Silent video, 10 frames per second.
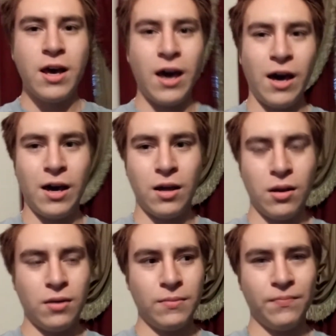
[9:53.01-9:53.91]

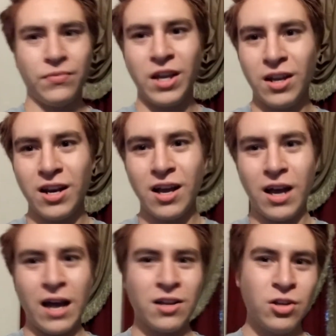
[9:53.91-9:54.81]
And
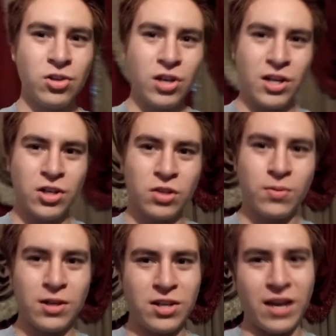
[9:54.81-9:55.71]
I usually just
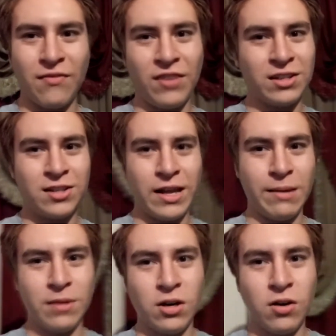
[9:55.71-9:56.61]
watch like FaZe
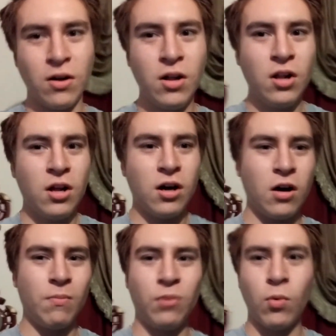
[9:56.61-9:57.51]
Adapt, you know,
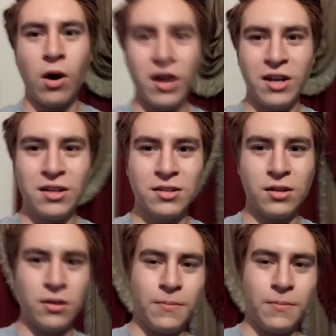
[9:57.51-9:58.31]
Brawadis,